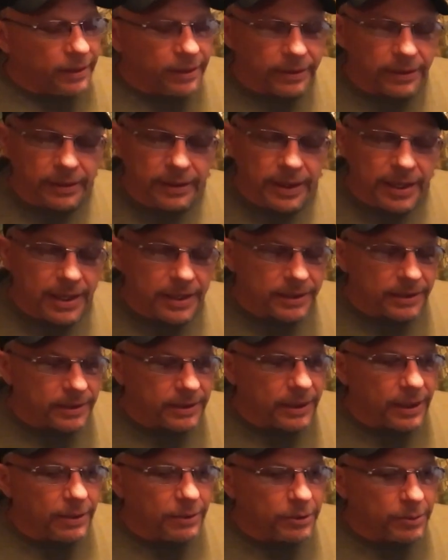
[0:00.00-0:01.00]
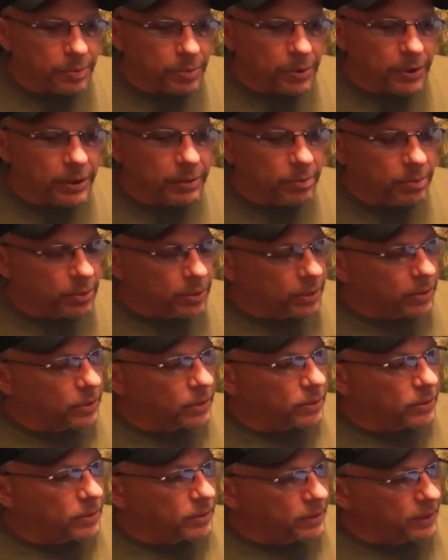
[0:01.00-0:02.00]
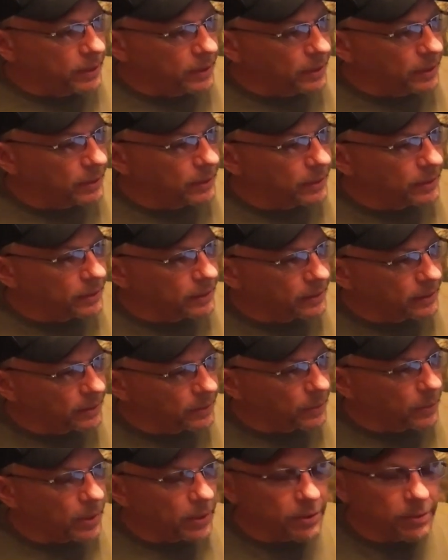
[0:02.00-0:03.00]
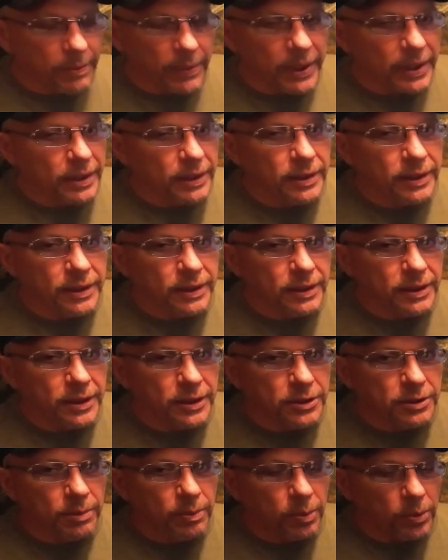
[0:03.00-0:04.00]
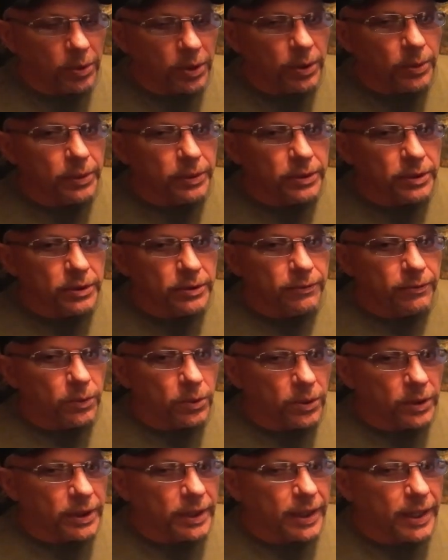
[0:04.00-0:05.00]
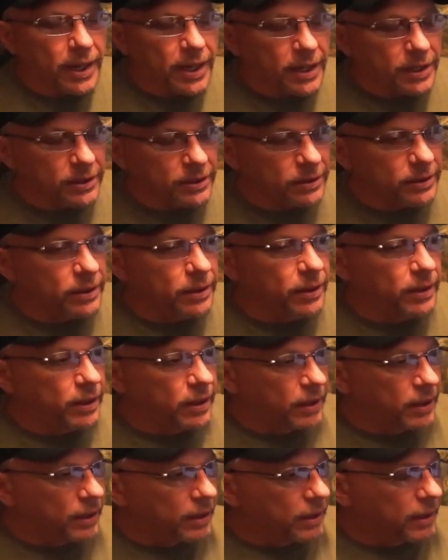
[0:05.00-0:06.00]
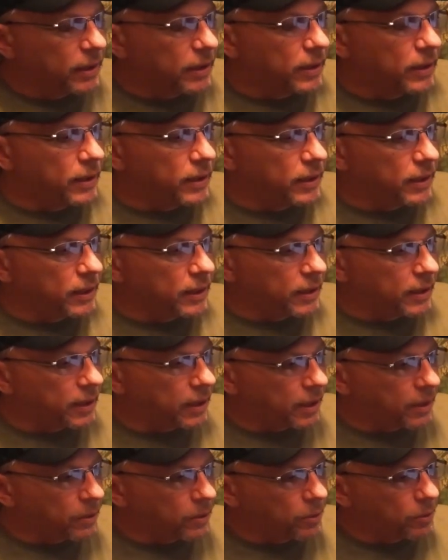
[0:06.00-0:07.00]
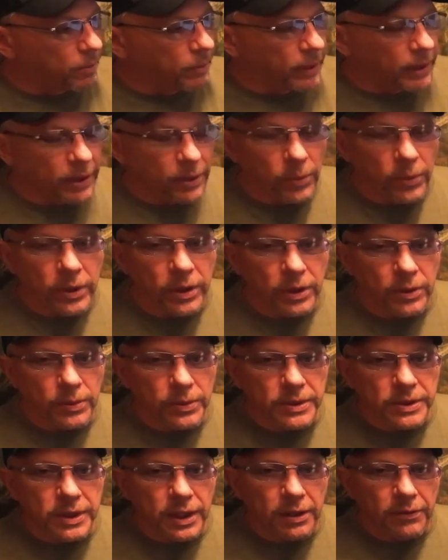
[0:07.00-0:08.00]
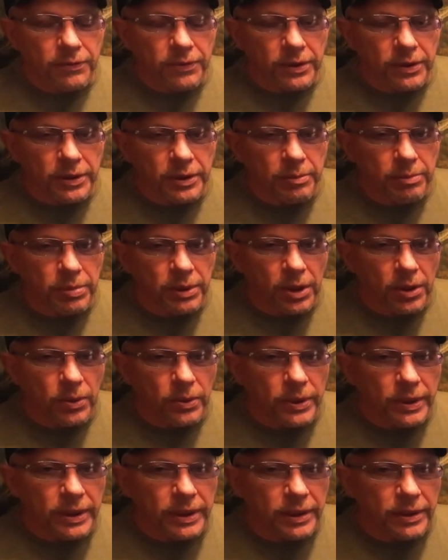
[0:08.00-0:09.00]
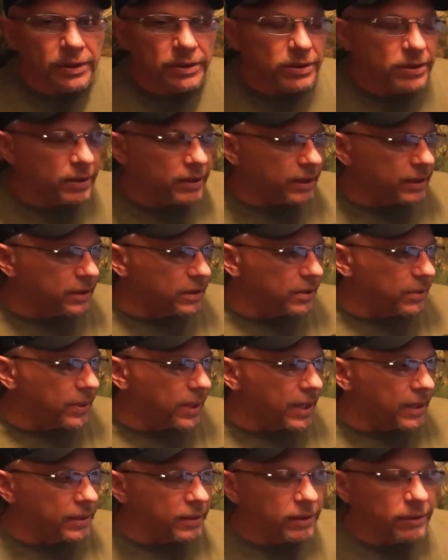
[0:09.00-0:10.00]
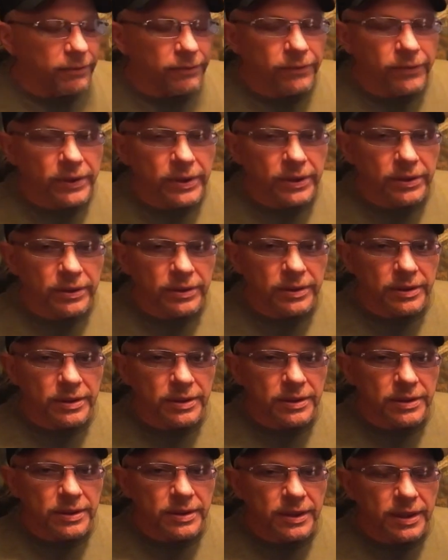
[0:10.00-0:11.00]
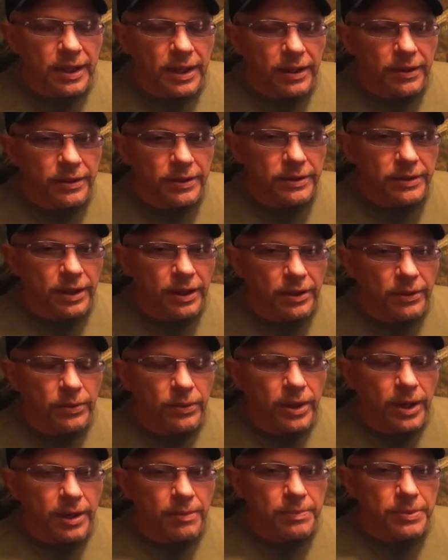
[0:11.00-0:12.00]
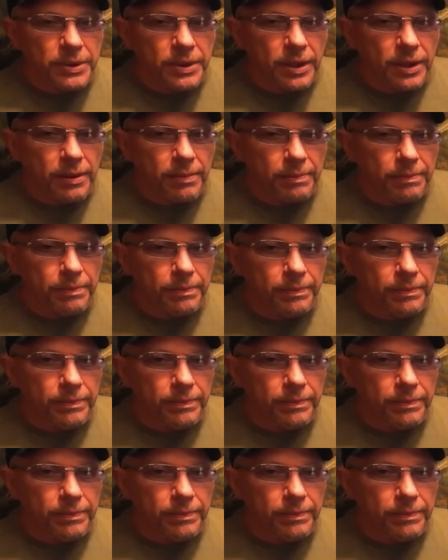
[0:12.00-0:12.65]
The last day was pretty brutal. The weatherman didn't disappoint with his forecast, and Old Man Winter was definitely blowing in, so let's go out to the field and see how this hunt wraps up.